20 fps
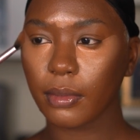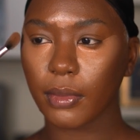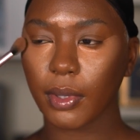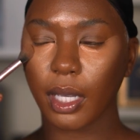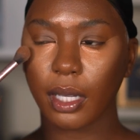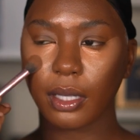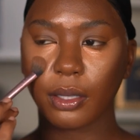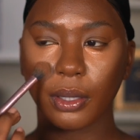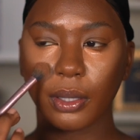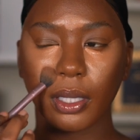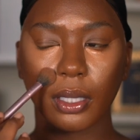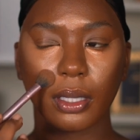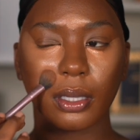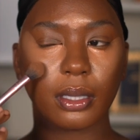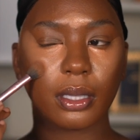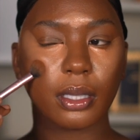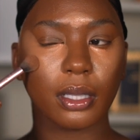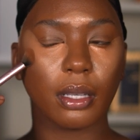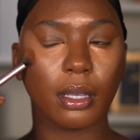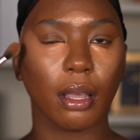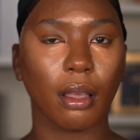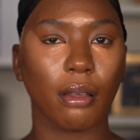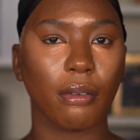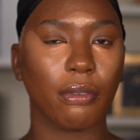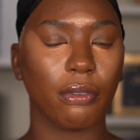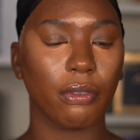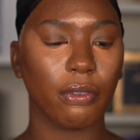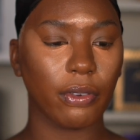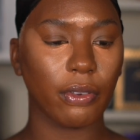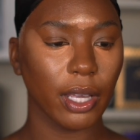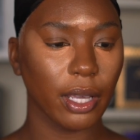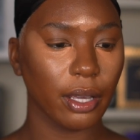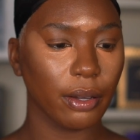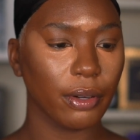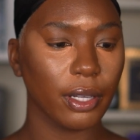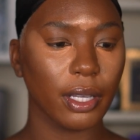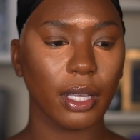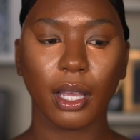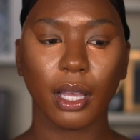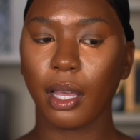As you can see,
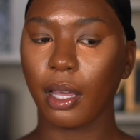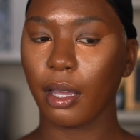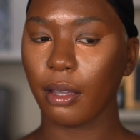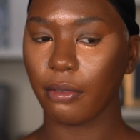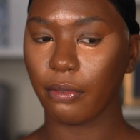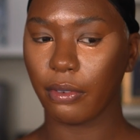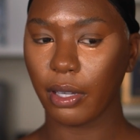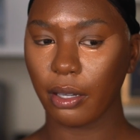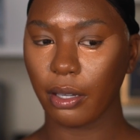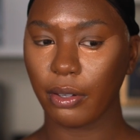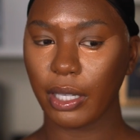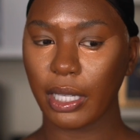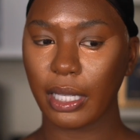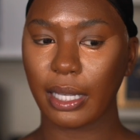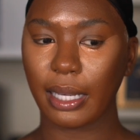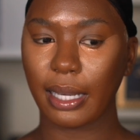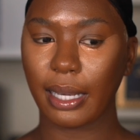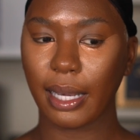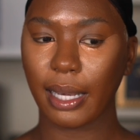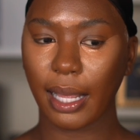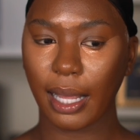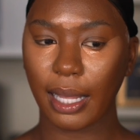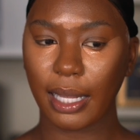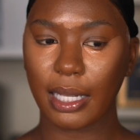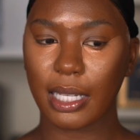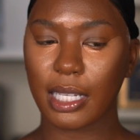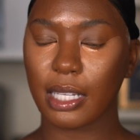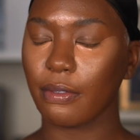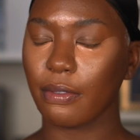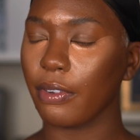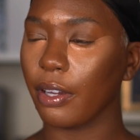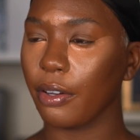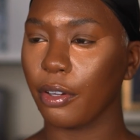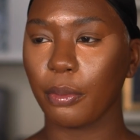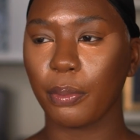very, very nice, very